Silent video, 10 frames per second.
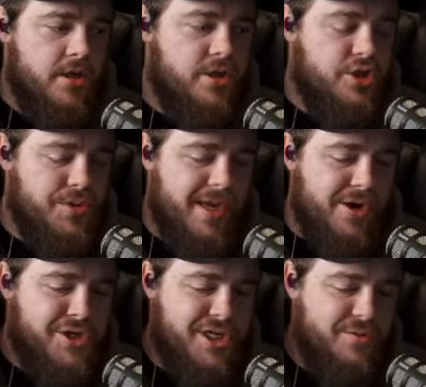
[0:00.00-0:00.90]
Duke
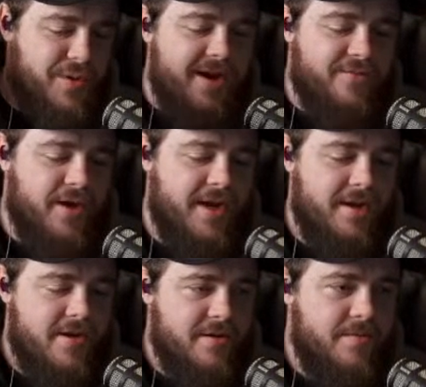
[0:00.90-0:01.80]
Energy right of
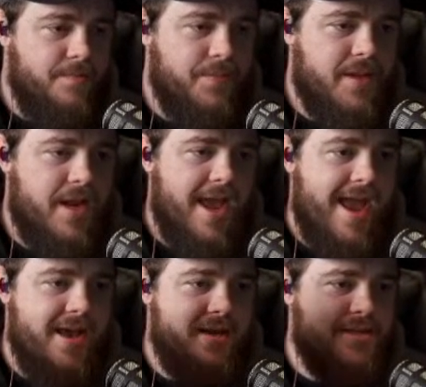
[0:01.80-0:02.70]
way
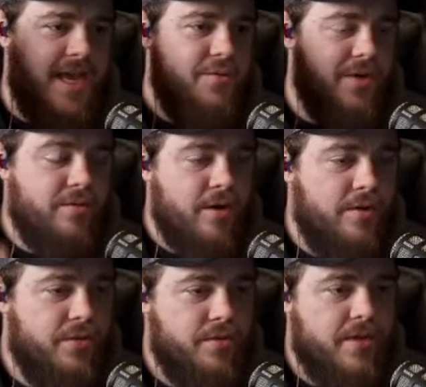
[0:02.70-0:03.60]
and a
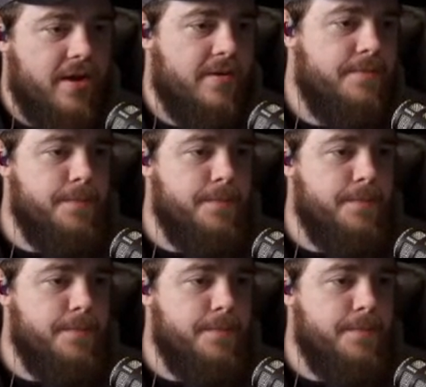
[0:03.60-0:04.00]
railroad through there.